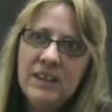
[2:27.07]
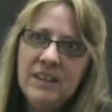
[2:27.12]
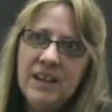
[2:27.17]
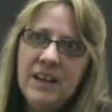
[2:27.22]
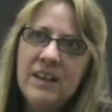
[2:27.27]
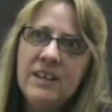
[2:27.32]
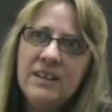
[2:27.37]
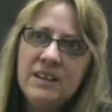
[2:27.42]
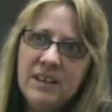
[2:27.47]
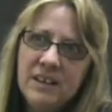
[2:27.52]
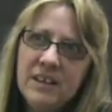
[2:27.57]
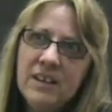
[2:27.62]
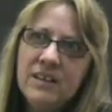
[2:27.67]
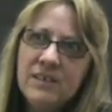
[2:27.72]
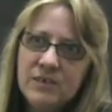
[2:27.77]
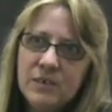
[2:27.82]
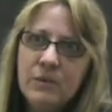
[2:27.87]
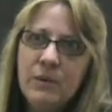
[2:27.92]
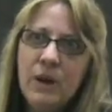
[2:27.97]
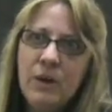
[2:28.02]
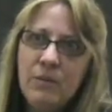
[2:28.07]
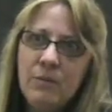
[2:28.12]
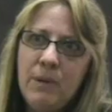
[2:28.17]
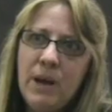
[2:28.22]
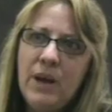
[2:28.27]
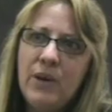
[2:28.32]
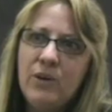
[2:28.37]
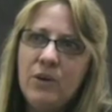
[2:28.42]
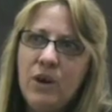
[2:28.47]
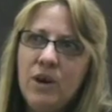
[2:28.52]
that it is a
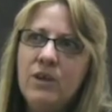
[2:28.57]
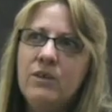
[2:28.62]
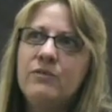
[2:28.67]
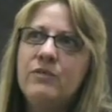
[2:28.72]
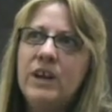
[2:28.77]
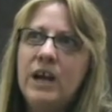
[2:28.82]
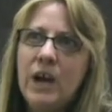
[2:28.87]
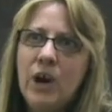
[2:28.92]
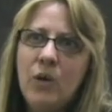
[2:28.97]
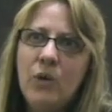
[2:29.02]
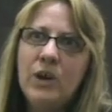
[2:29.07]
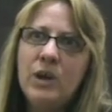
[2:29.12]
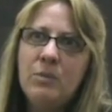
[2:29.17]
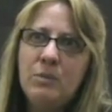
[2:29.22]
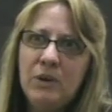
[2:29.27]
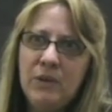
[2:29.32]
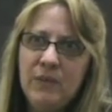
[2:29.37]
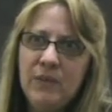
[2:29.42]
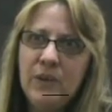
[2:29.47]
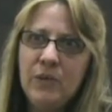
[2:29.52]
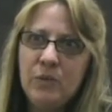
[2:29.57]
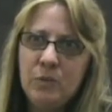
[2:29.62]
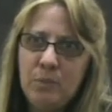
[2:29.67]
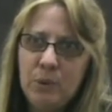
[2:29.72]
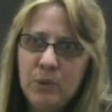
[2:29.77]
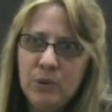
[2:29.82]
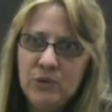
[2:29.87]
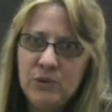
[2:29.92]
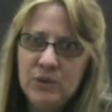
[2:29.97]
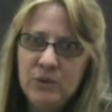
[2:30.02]
matter of caring about the other
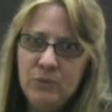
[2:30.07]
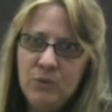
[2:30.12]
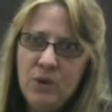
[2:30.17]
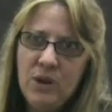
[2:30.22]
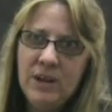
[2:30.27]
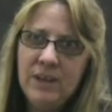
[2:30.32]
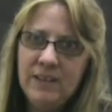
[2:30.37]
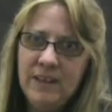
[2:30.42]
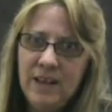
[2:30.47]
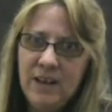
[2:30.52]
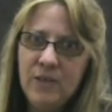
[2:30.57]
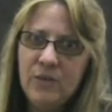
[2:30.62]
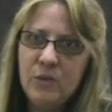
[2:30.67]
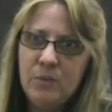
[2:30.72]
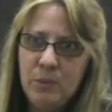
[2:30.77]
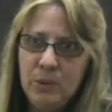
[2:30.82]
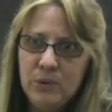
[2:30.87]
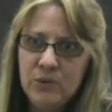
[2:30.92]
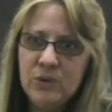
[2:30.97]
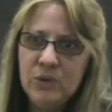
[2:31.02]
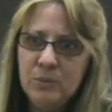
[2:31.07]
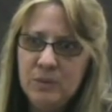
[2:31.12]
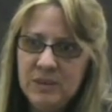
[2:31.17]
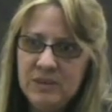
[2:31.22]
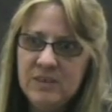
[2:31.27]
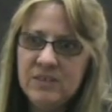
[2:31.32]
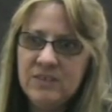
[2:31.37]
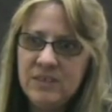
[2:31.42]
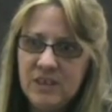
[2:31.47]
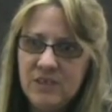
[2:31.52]
person and wanting that other person to
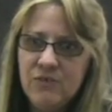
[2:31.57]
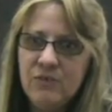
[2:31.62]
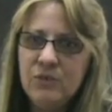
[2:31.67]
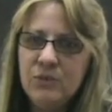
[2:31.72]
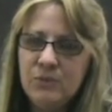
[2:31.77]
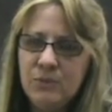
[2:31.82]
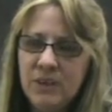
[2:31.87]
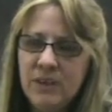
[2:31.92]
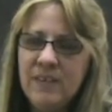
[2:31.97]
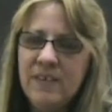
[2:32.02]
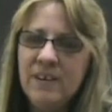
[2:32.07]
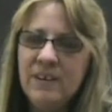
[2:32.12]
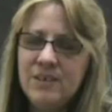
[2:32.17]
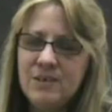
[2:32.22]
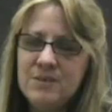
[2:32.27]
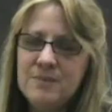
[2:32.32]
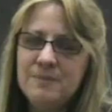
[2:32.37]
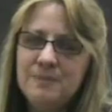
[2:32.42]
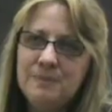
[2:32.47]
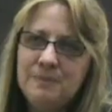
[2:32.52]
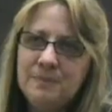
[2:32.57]
be successful in what they do.